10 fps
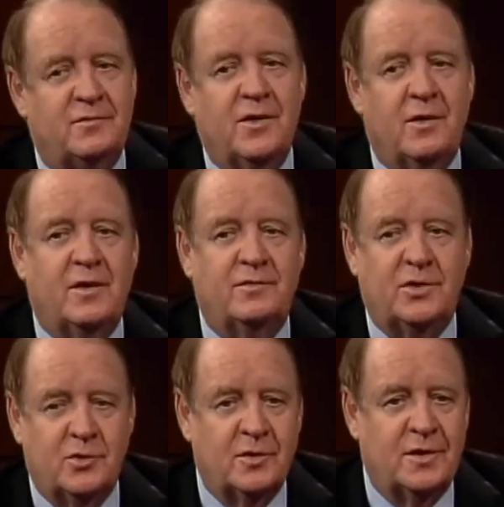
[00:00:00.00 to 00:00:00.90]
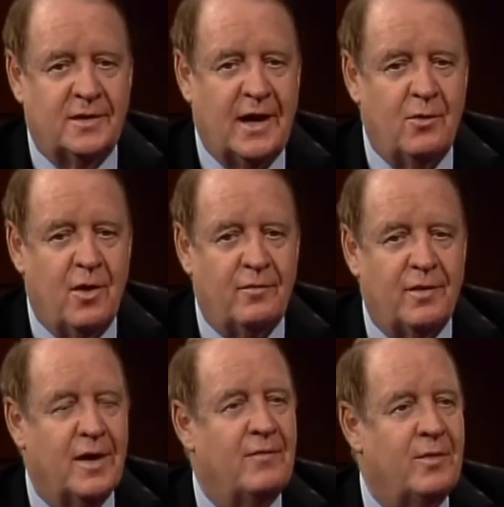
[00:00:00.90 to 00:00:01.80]
she figured if she took the day off,
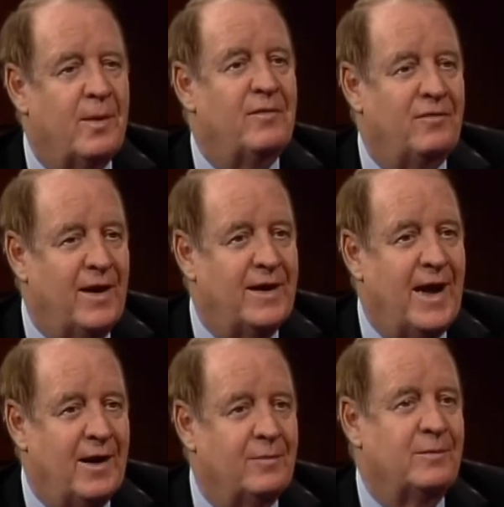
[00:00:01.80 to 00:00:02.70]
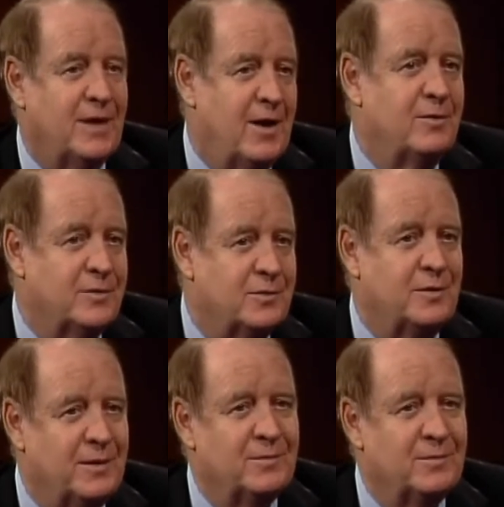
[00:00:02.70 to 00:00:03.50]
the governor might find out and yell and scream.